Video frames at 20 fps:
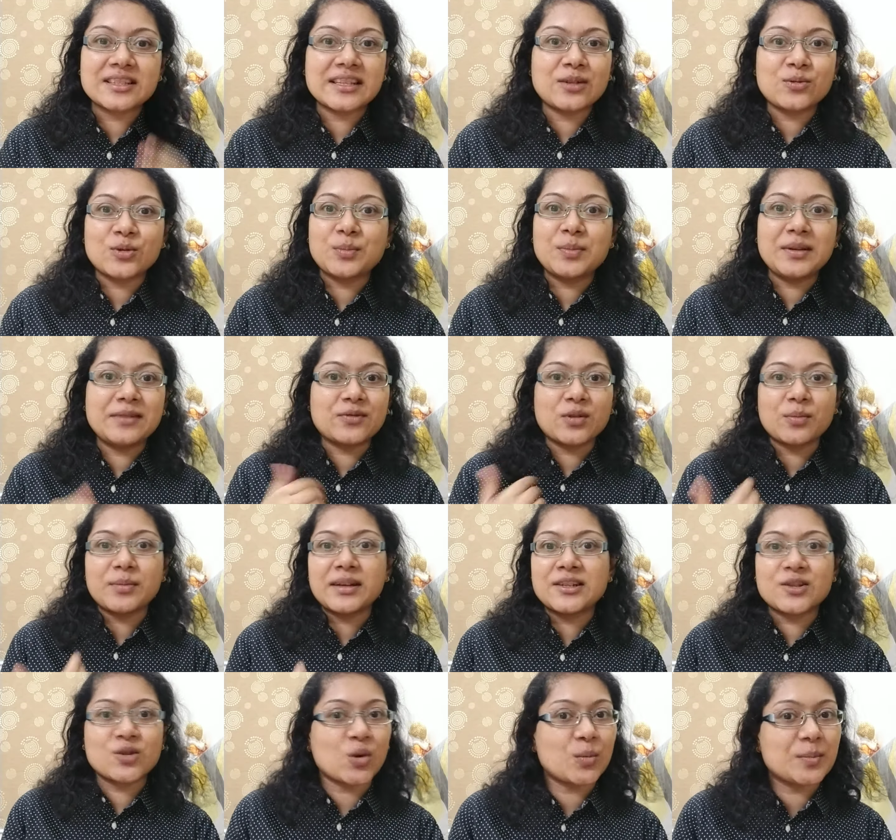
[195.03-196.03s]
They could be from
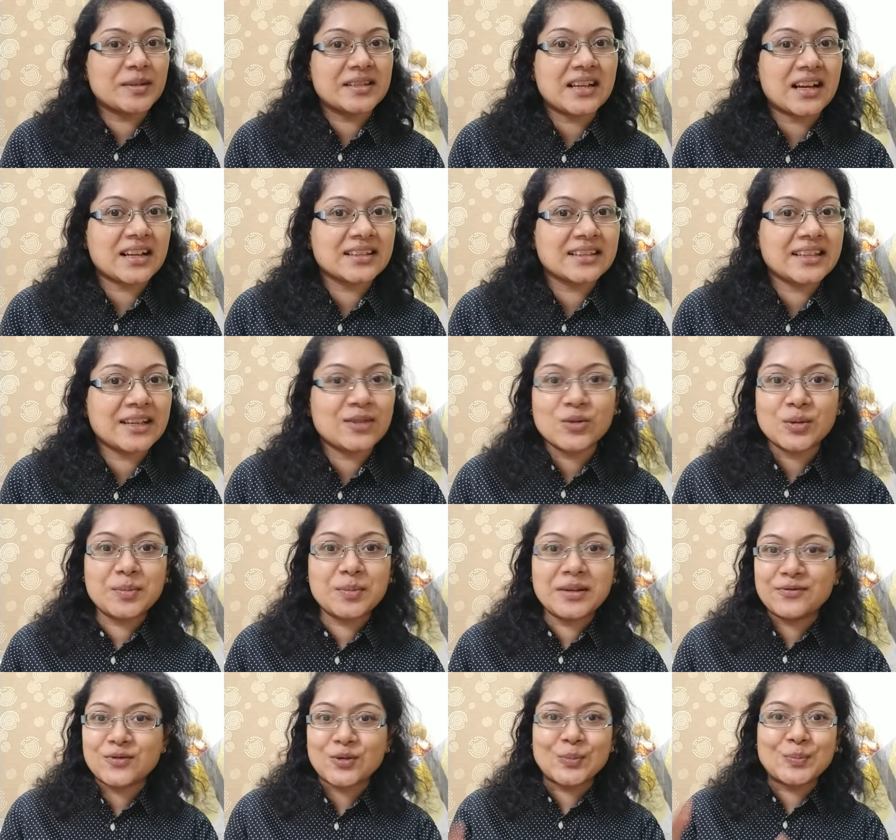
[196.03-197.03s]
Andromeda, they could
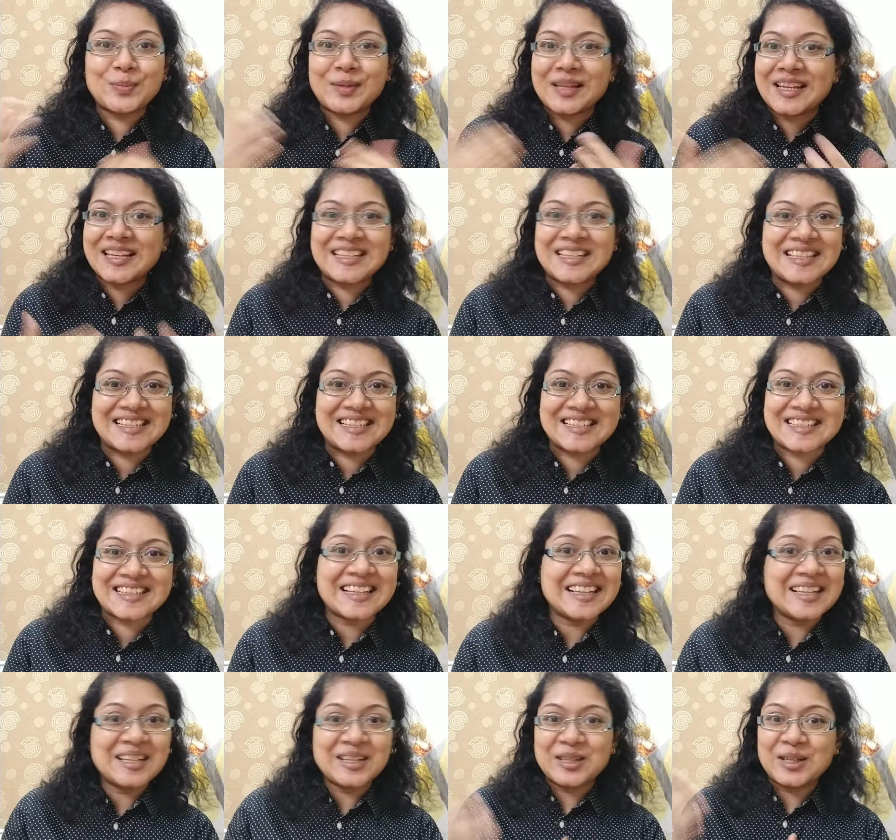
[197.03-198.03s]
be from Pleiades,
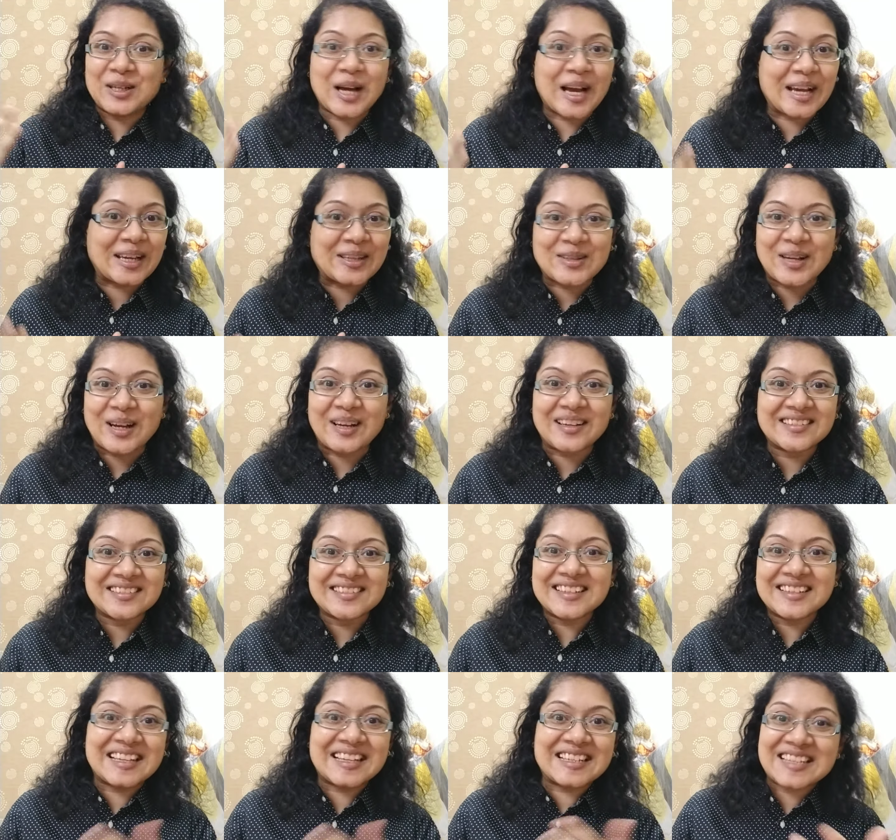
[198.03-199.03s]
Lyra,
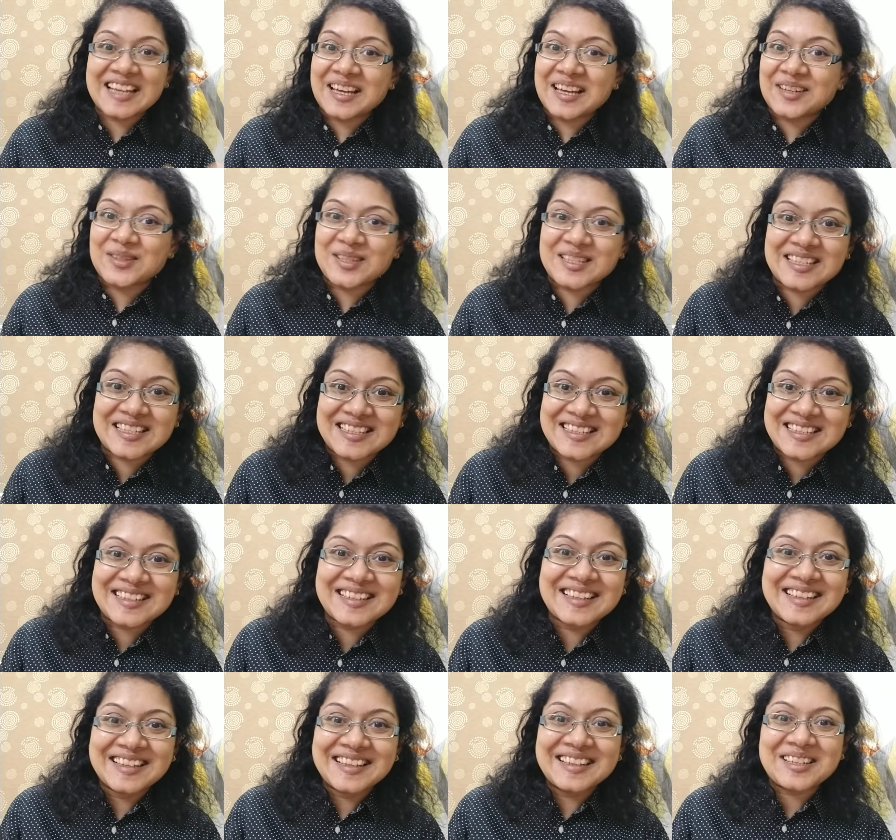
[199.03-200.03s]
Antares,
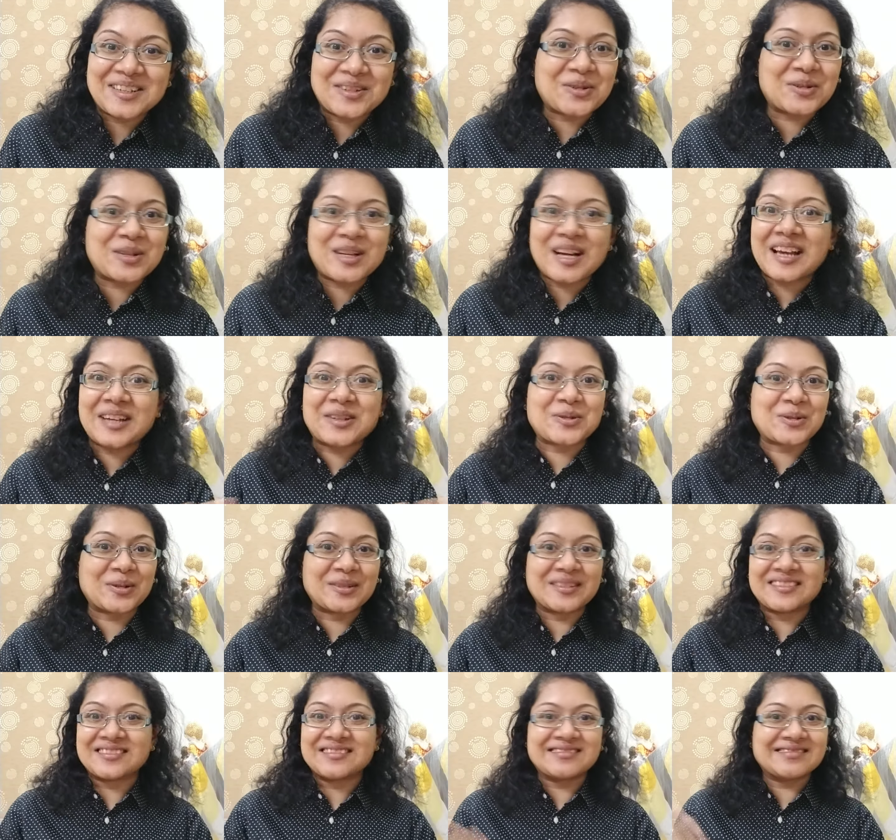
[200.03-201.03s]

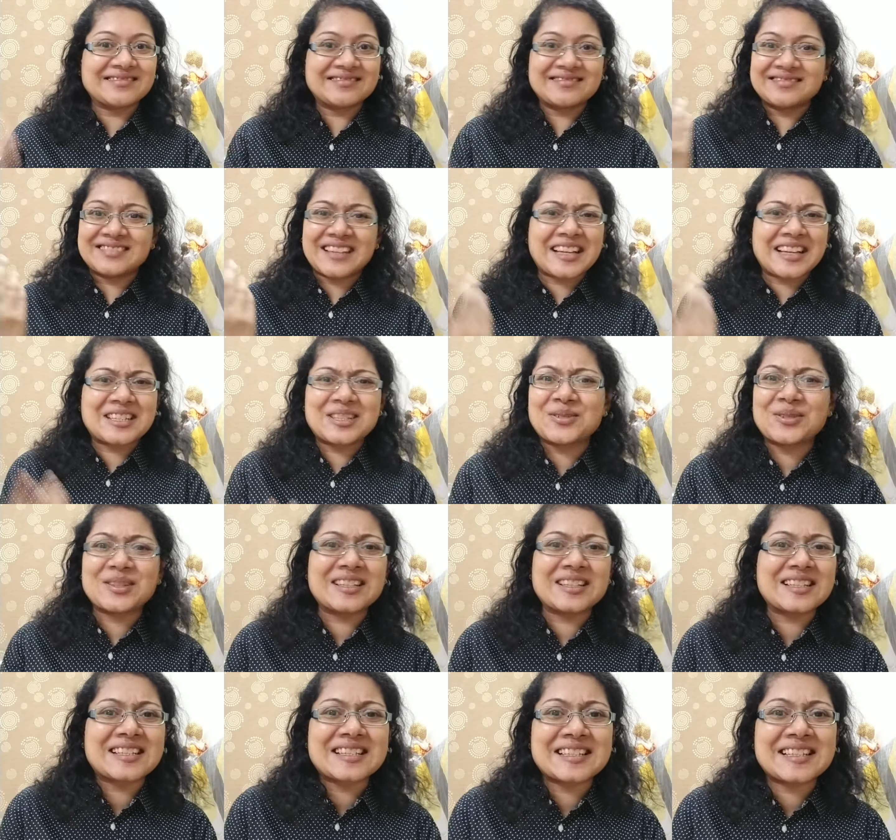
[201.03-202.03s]
Chiron,
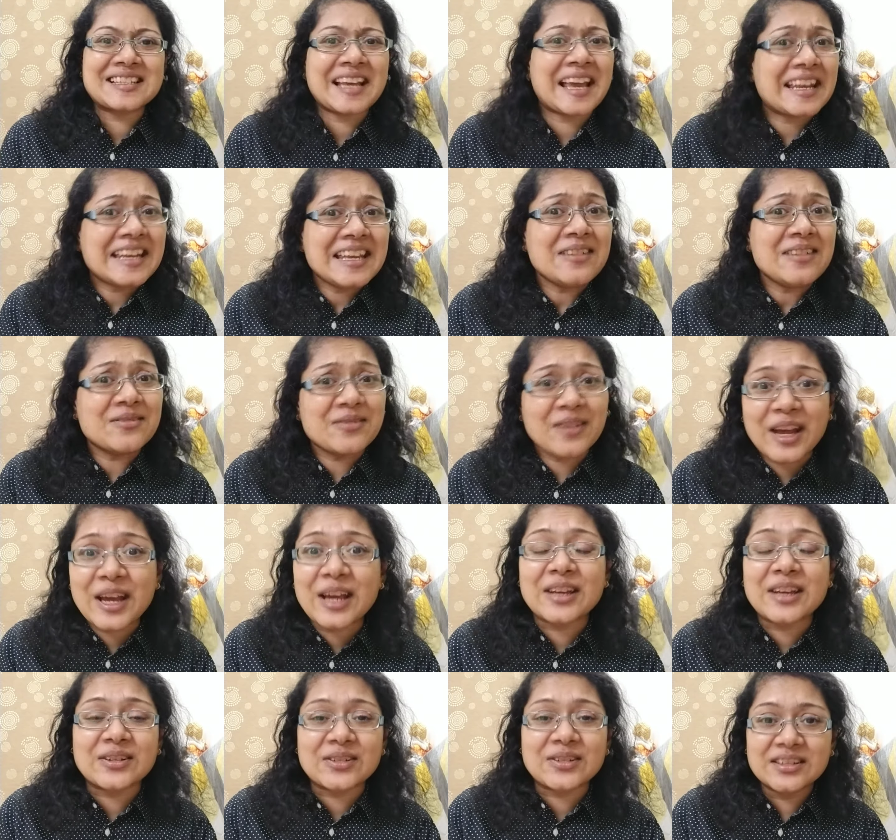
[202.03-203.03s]
Arcturus,
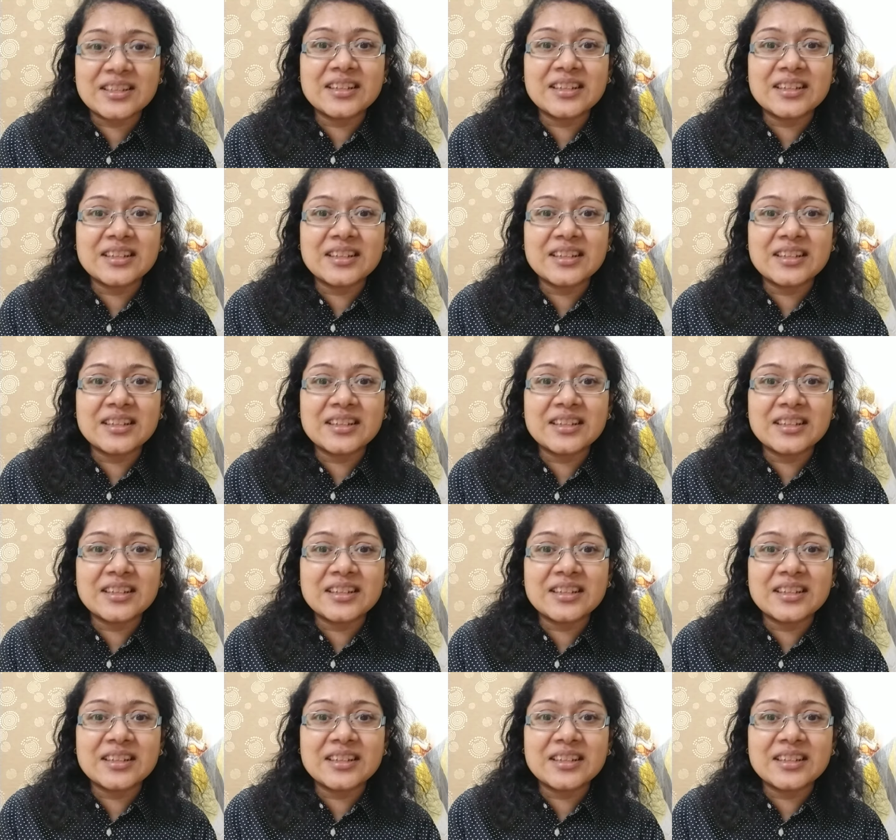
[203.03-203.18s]
anywhere,